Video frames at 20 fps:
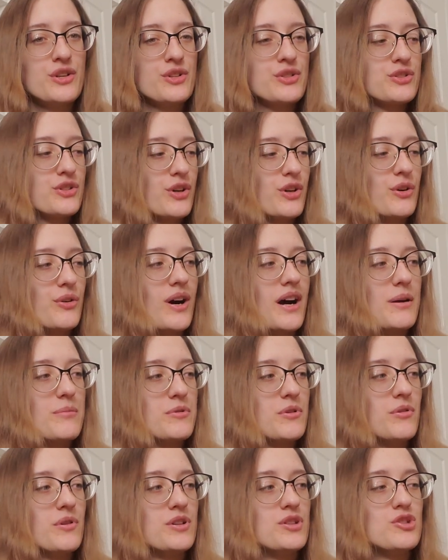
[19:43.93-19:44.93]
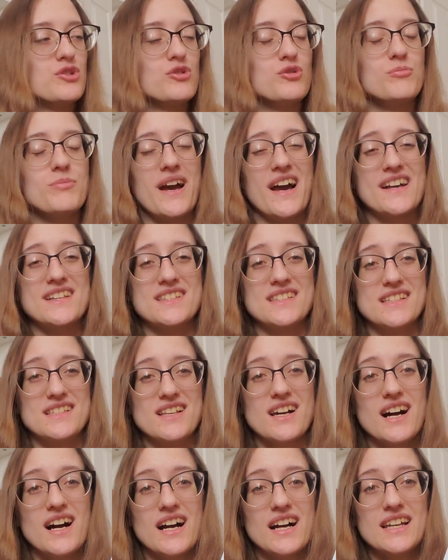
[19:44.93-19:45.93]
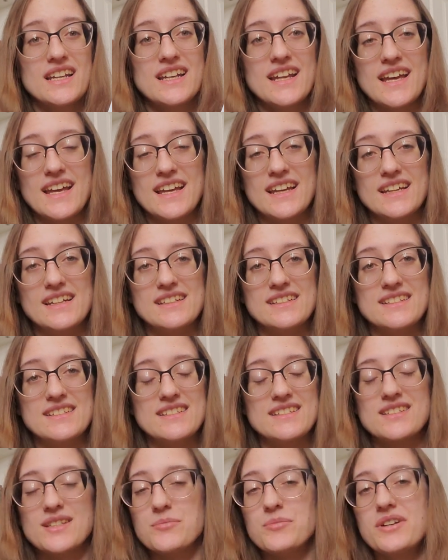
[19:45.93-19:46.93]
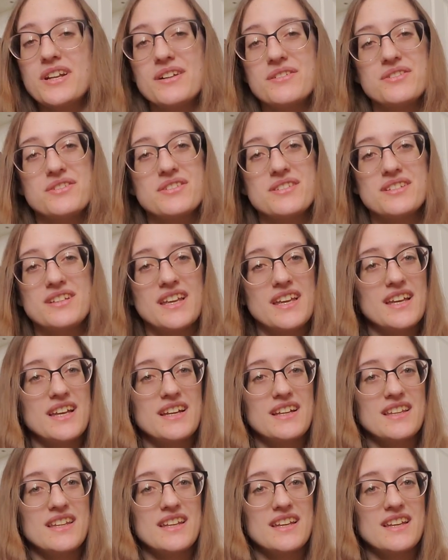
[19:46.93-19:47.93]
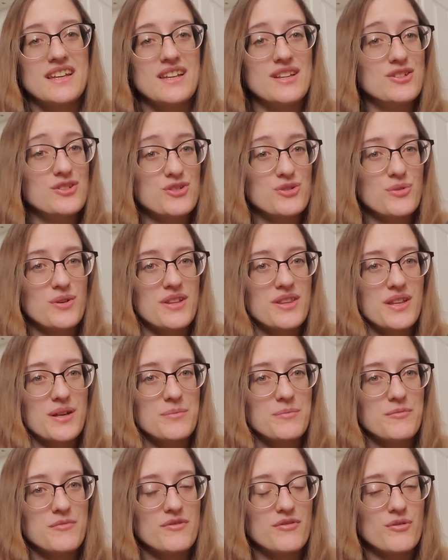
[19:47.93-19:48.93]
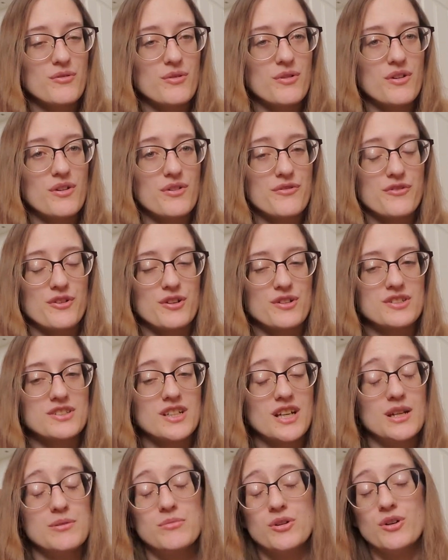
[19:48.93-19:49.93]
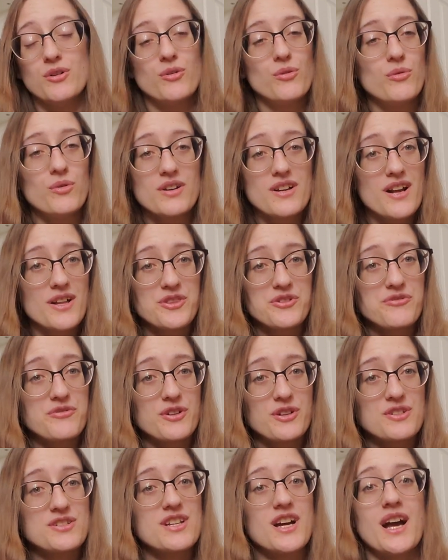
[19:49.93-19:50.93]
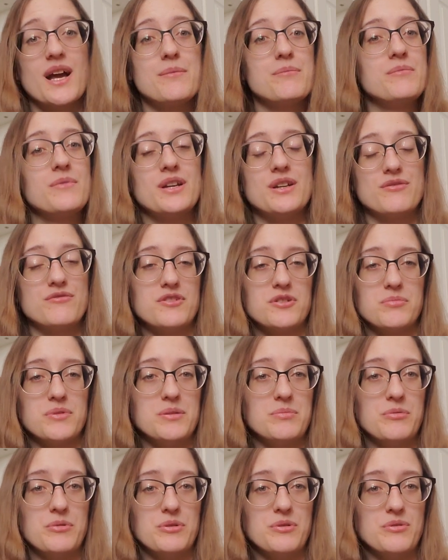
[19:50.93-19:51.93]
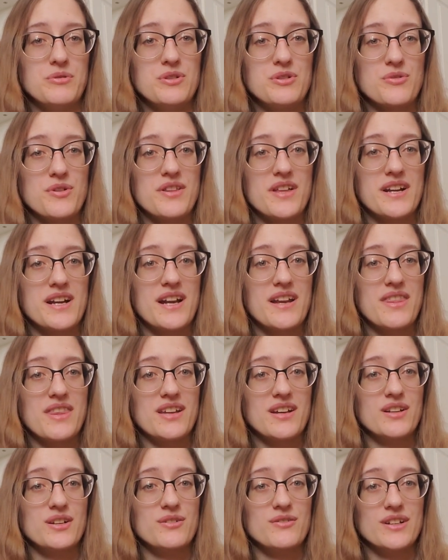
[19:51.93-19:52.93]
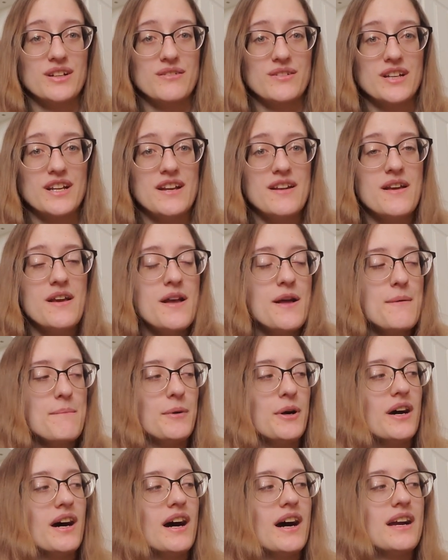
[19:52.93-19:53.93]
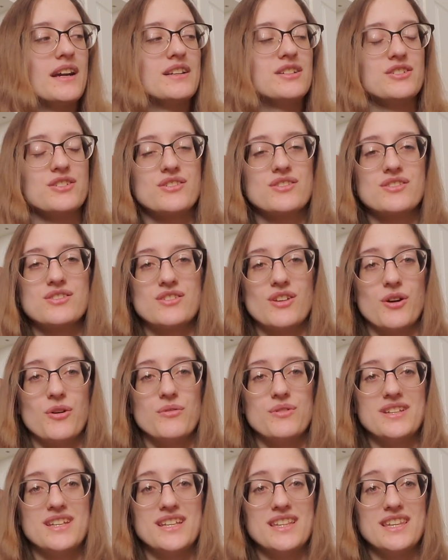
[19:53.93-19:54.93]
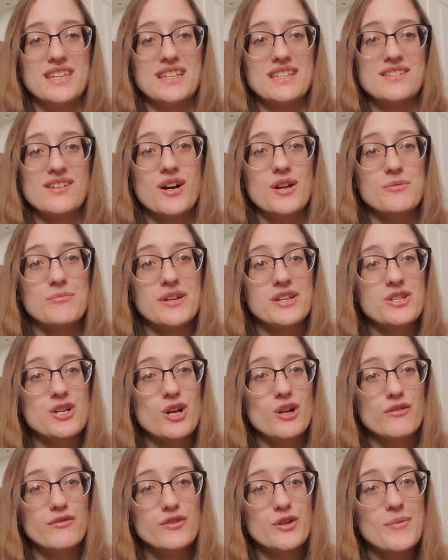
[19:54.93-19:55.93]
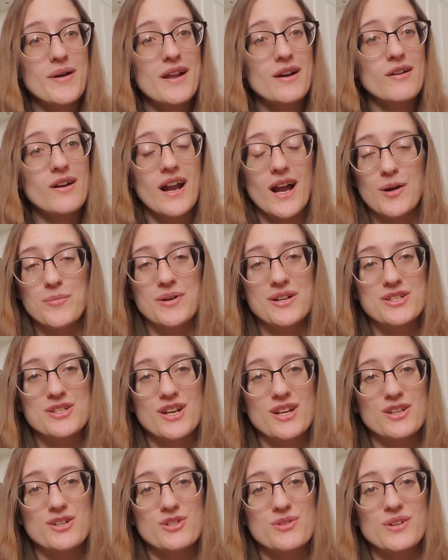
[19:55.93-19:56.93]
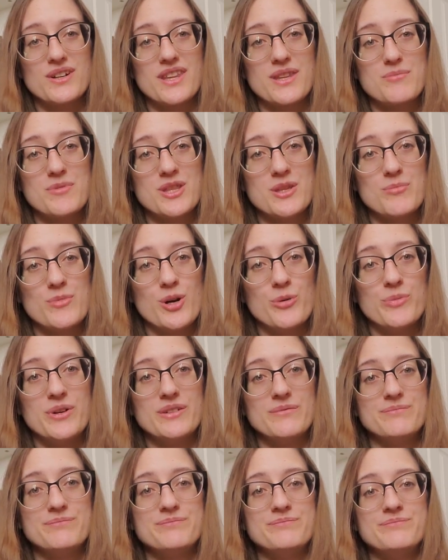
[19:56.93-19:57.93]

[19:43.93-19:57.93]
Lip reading: So I'm going to pass these on and someone else can enjoy them for the first time. Or not the first time, if they're people who enjoy that kind of thing on a reread, but I just don't need these on my shelf no matter how much I enjoyed them in the moment.